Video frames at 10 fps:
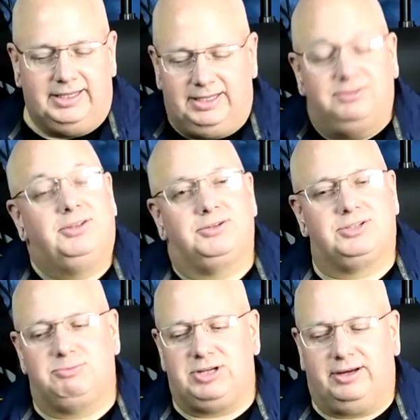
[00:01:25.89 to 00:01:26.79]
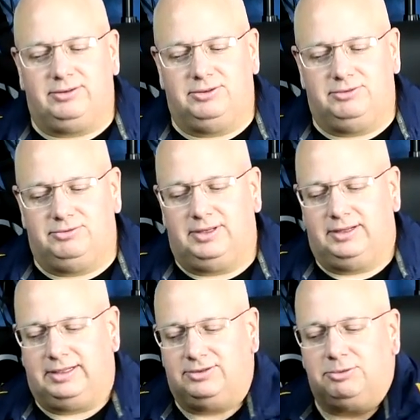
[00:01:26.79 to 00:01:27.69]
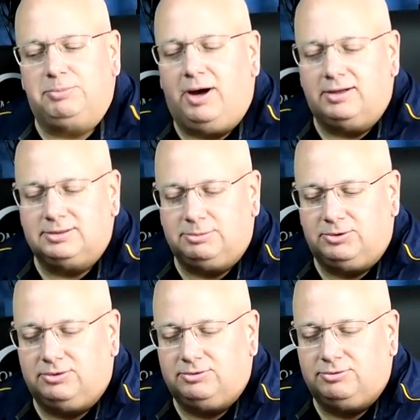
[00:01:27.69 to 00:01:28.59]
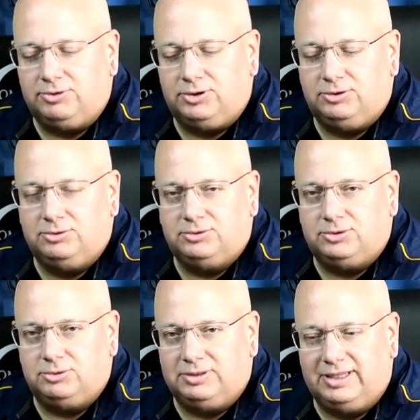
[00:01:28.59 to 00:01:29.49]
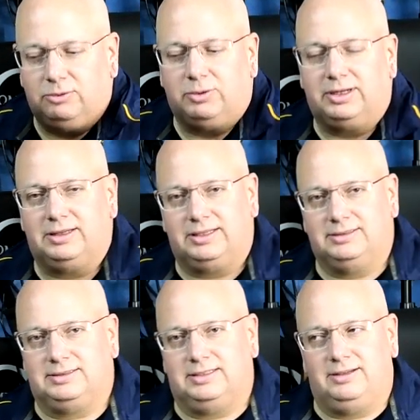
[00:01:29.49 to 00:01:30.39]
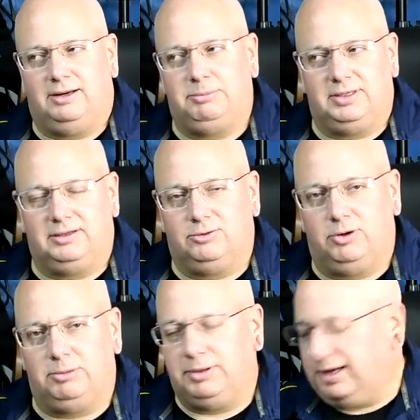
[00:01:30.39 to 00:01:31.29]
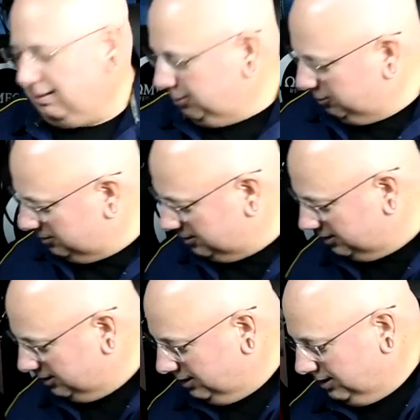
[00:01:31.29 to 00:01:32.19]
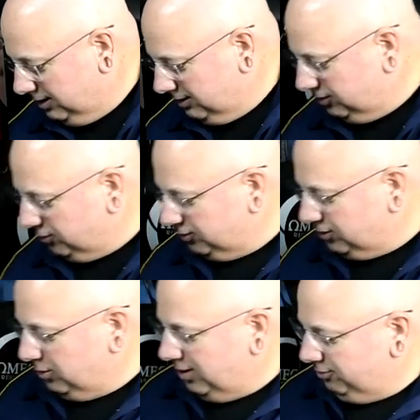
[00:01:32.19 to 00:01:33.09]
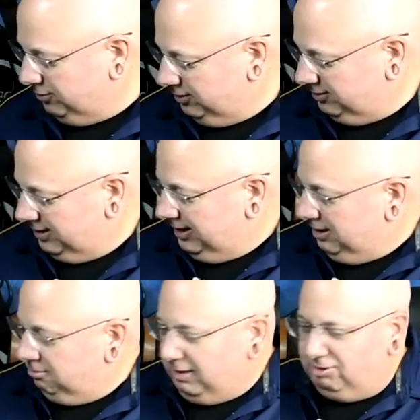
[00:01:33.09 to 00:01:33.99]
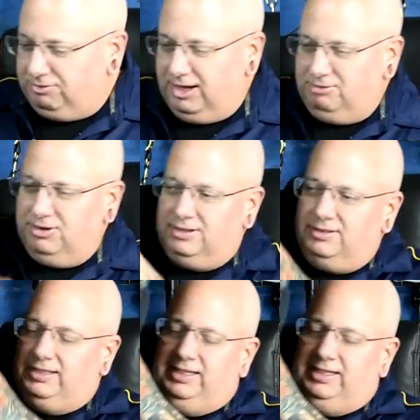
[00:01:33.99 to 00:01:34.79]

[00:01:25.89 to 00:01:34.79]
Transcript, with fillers: even though it's subjective, that it's impossible for you to get one of these and not be incredibly happy with it. Let's first go off with my favorite,